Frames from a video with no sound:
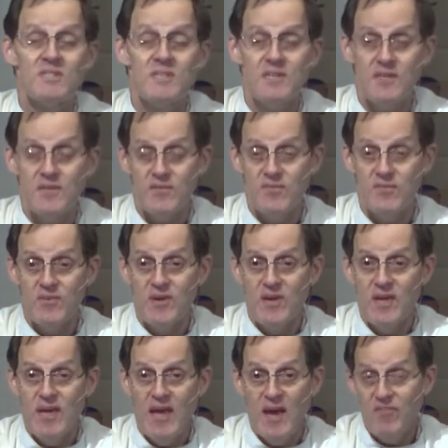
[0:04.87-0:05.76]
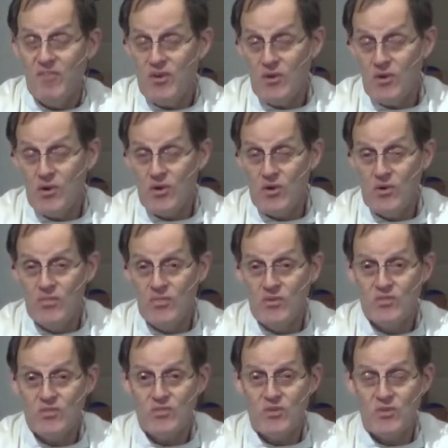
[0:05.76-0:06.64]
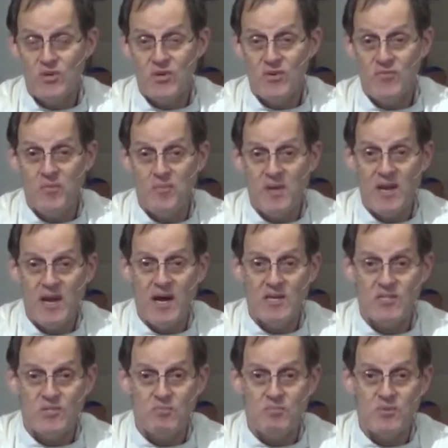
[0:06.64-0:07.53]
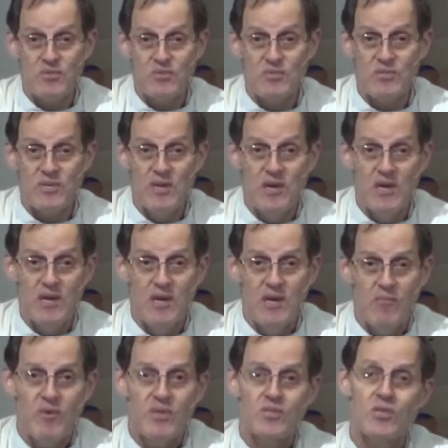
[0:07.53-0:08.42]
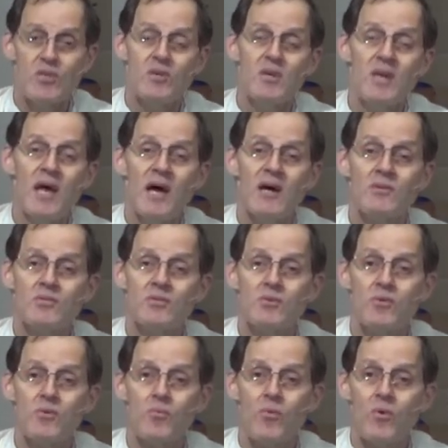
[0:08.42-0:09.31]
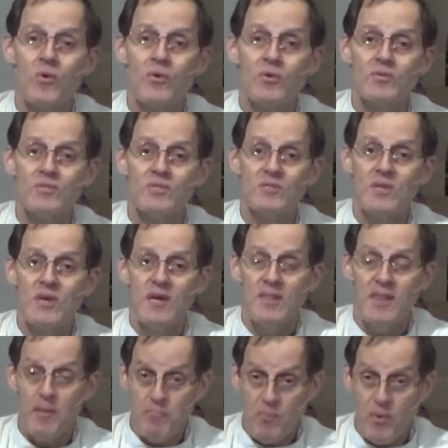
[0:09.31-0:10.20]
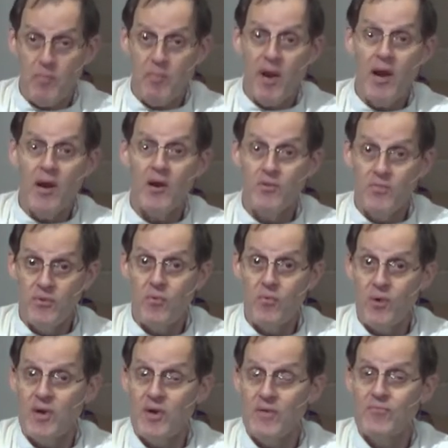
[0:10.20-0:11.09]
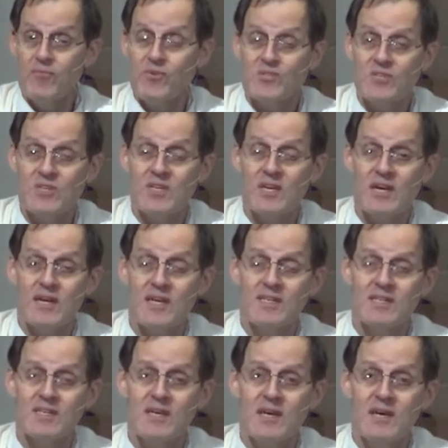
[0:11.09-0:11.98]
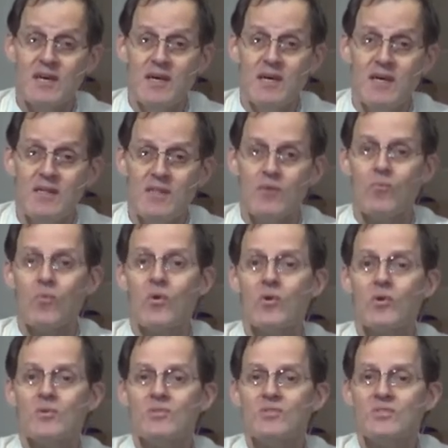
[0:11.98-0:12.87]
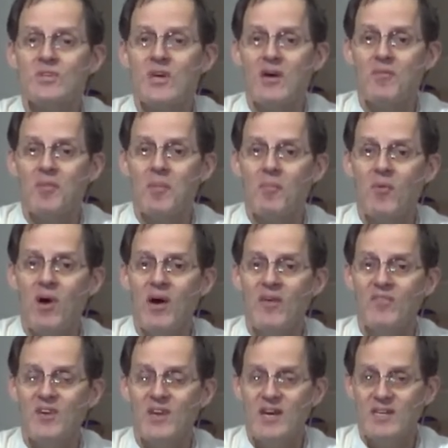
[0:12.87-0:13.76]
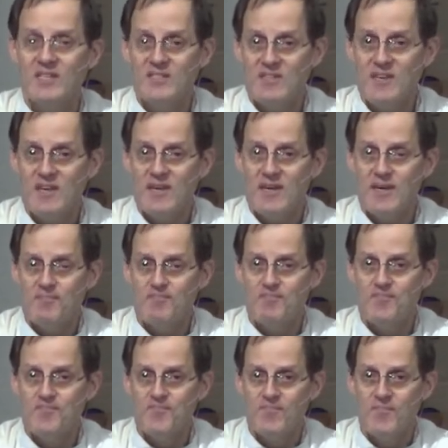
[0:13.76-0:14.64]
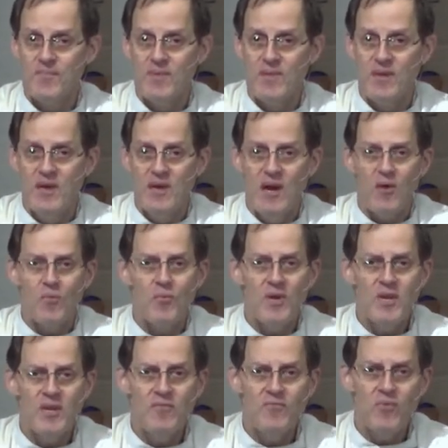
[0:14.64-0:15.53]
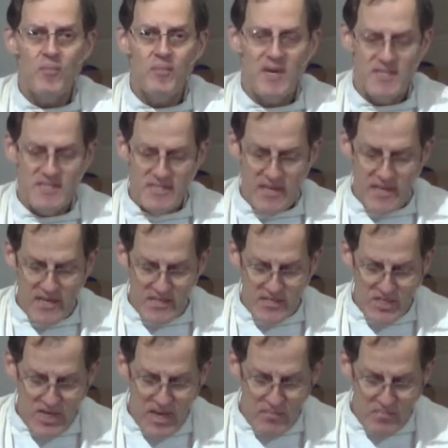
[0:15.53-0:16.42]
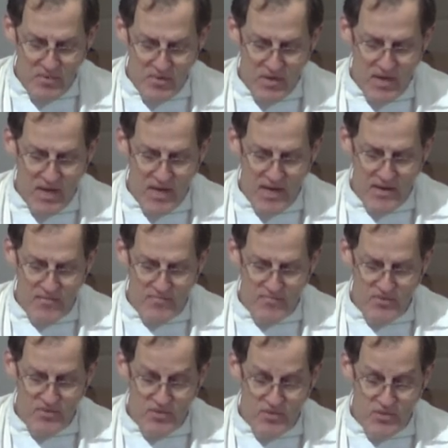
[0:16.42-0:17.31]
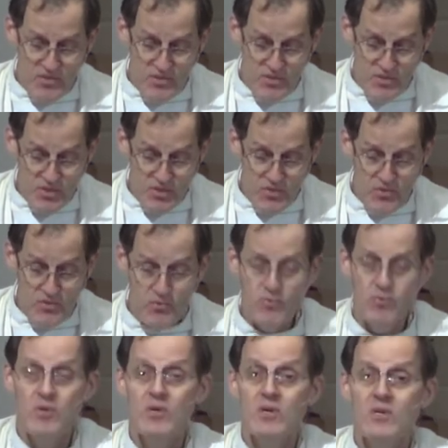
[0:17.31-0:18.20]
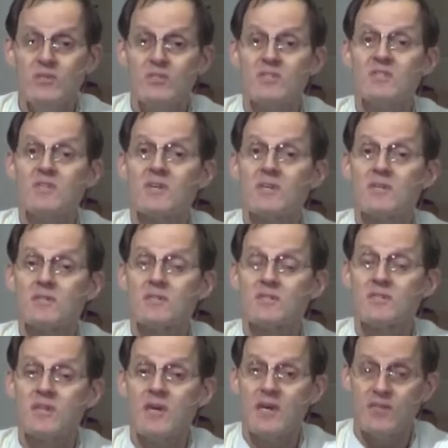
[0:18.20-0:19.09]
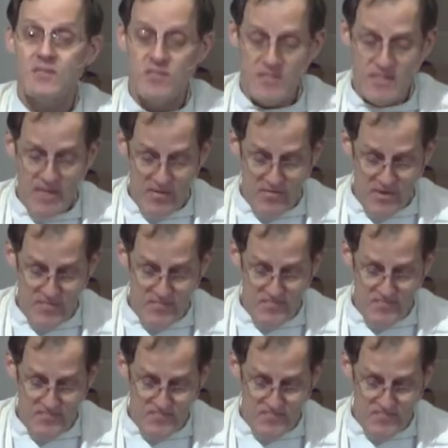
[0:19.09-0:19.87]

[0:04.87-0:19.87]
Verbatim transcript: Eve, having heard the story from the Gospels, we turn now to the words that prepared the way for tonight, the words of the prophet Isaiah. A reading from Isaiah chapter 9, verses 2, 6, and 7.